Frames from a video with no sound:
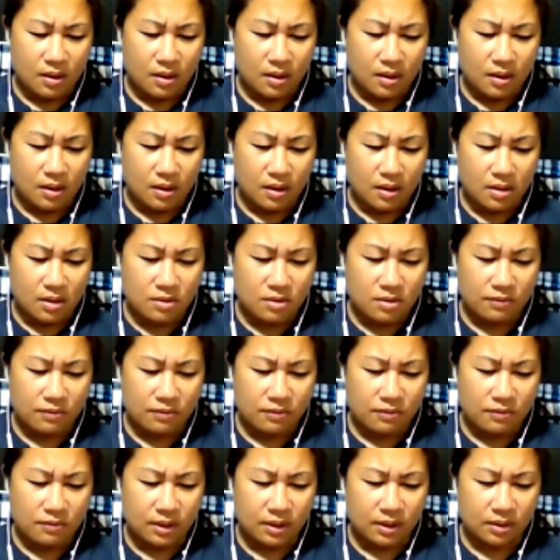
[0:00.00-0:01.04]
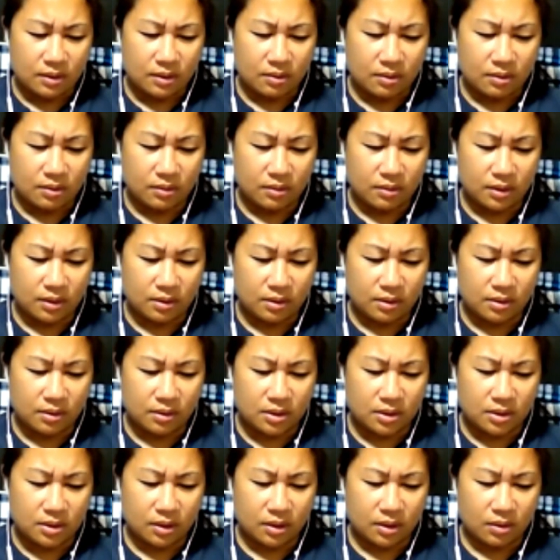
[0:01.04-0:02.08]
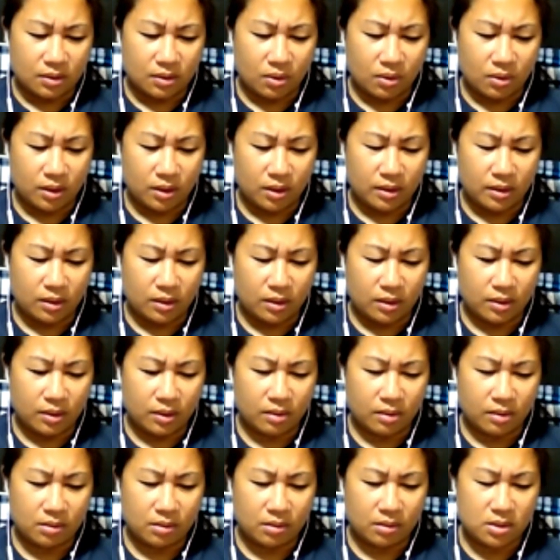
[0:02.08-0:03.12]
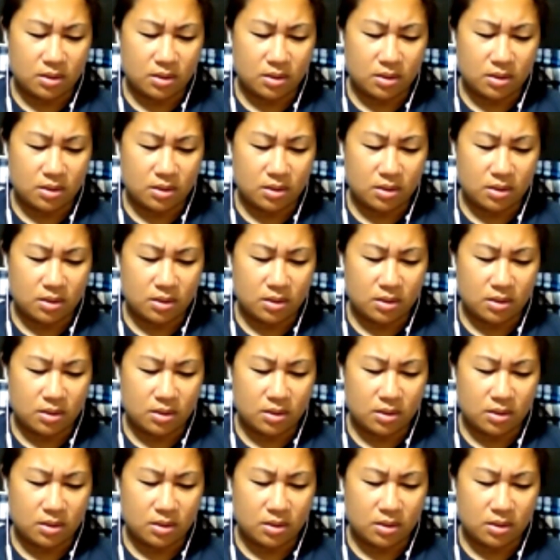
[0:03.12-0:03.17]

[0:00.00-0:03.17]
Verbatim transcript: I do feel that though that there's a cord on her throat,